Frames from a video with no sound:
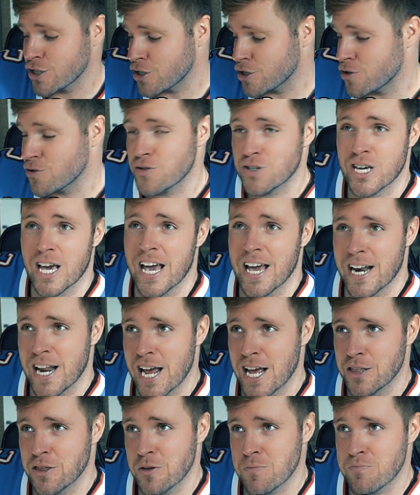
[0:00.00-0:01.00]
You can't
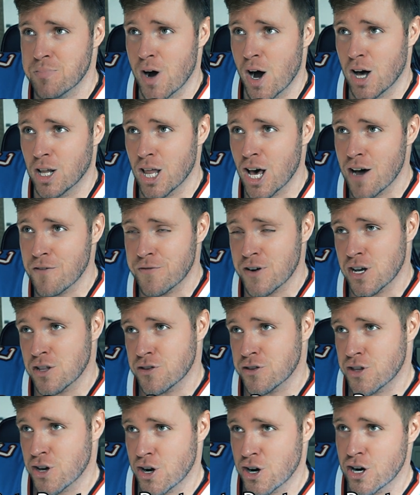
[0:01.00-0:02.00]
hand the ball off
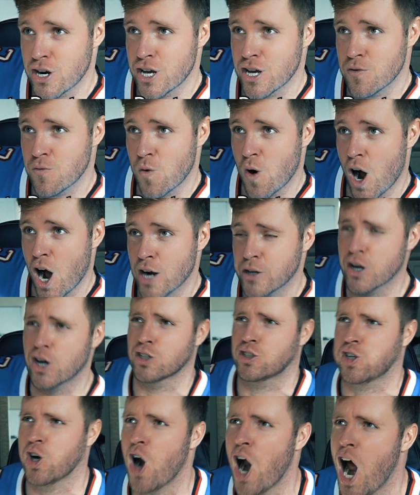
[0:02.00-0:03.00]
on third and one.
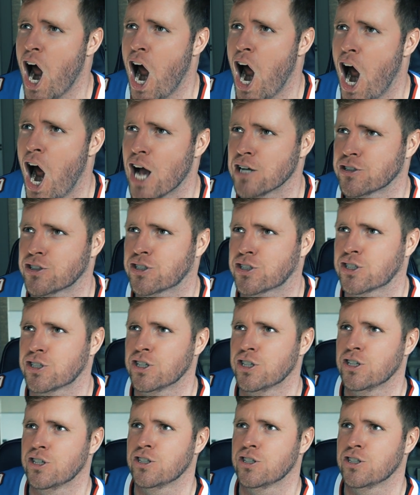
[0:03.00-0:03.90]
You're trash!